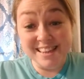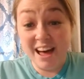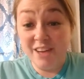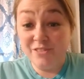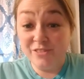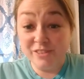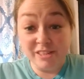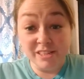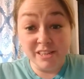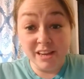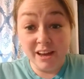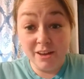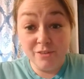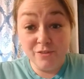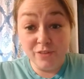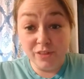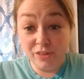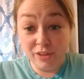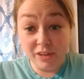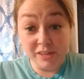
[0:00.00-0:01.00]
life is
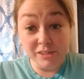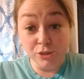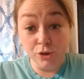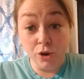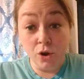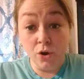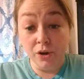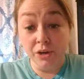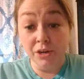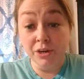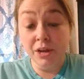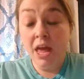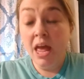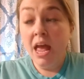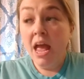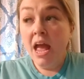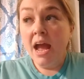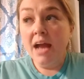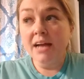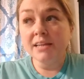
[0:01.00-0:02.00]
tough and things are hard.
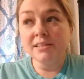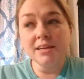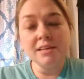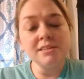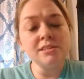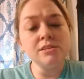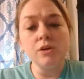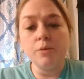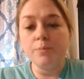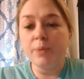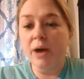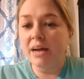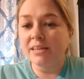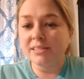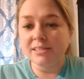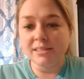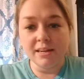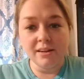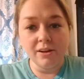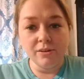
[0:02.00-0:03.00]
And let's not
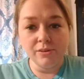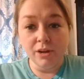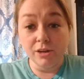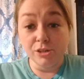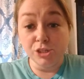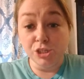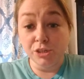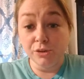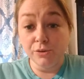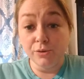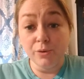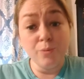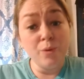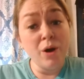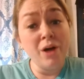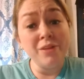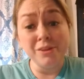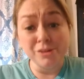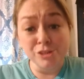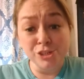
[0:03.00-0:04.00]
pass that on to our children
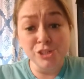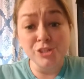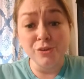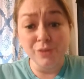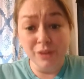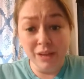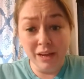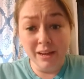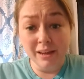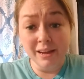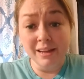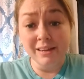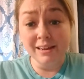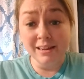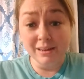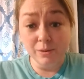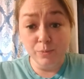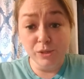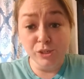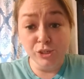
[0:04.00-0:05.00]
while they're still young and
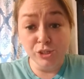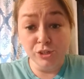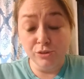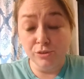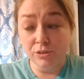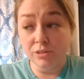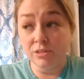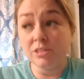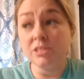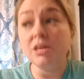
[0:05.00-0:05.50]
need to be children.